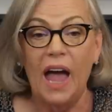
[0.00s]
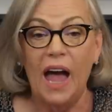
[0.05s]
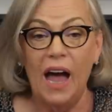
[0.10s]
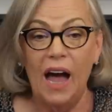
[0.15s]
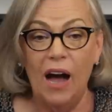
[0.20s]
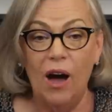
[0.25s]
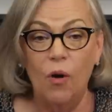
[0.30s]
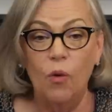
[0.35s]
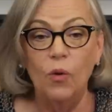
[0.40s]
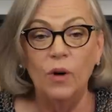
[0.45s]

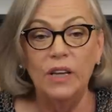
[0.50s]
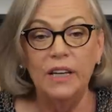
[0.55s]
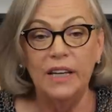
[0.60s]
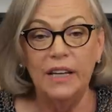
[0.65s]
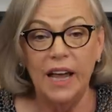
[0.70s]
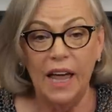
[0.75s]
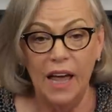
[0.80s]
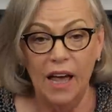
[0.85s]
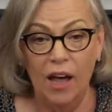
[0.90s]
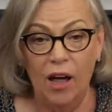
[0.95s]
How will
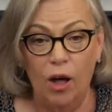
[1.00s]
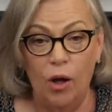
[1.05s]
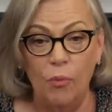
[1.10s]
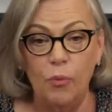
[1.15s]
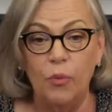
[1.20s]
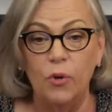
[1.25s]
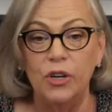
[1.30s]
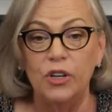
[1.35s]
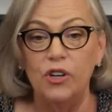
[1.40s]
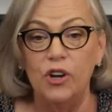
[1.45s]
it
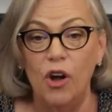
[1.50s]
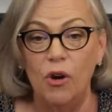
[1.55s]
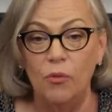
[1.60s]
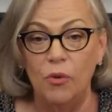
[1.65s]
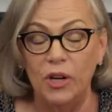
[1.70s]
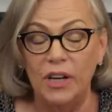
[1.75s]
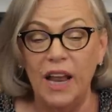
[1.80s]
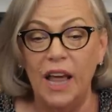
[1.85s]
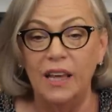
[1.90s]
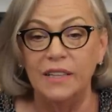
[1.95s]
help when no
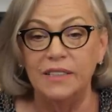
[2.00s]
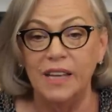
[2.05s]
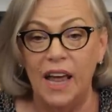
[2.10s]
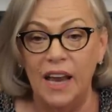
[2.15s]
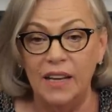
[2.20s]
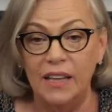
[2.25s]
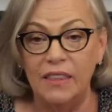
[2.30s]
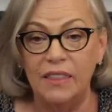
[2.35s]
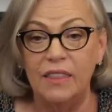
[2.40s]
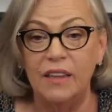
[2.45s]
one has
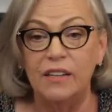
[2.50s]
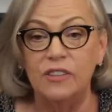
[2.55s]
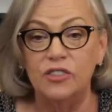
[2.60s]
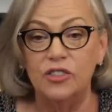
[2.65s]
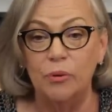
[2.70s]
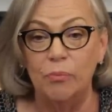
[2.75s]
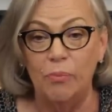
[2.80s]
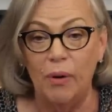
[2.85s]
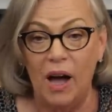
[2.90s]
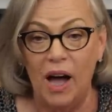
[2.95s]
anything
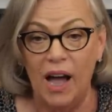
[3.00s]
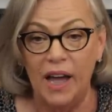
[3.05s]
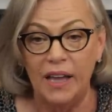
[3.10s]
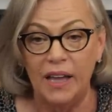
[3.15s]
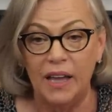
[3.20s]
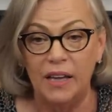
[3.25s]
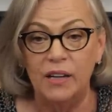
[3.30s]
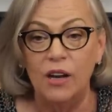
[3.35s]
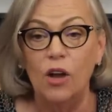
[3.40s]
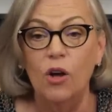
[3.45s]
to buy
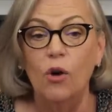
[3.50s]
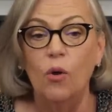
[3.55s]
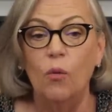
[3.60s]
it